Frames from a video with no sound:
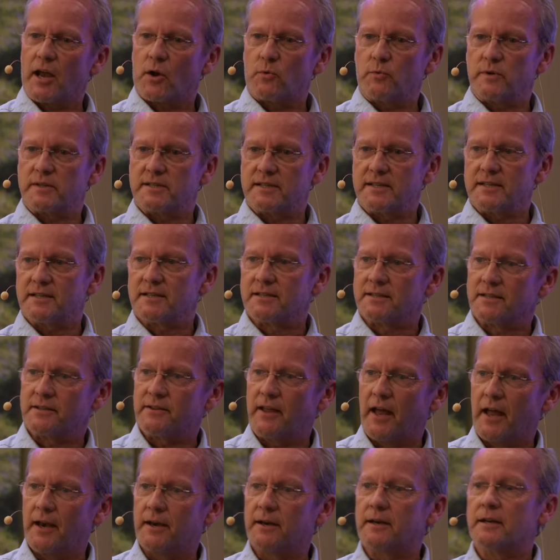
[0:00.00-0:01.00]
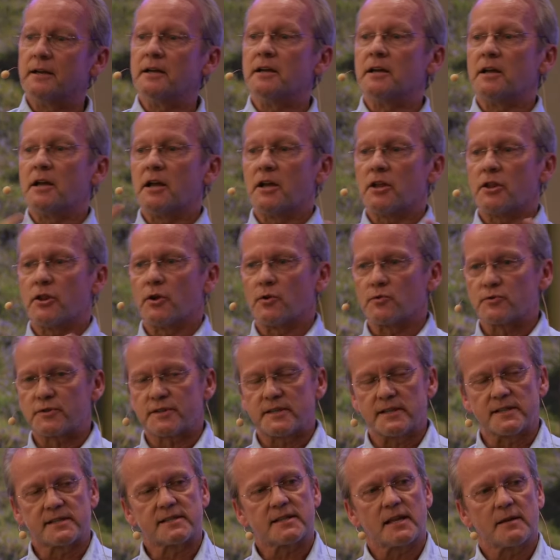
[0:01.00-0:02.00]
equity than those
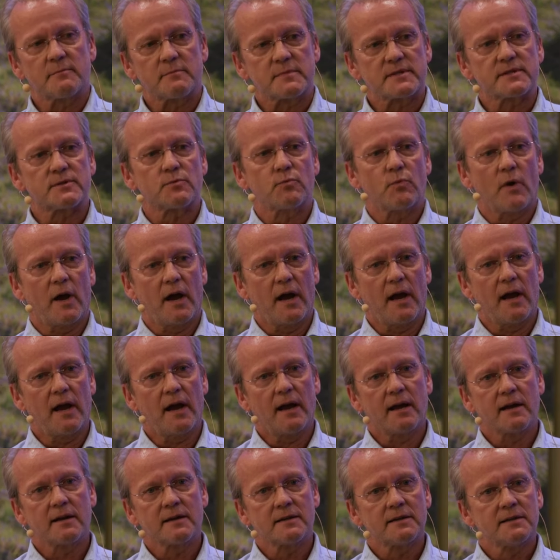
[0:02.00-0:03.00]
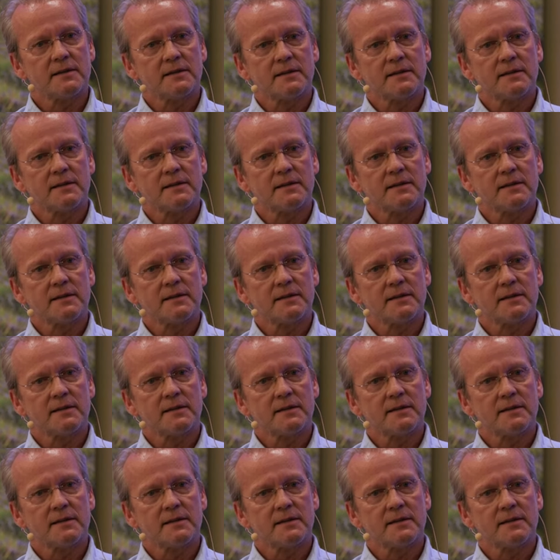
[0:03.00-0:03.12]
systems where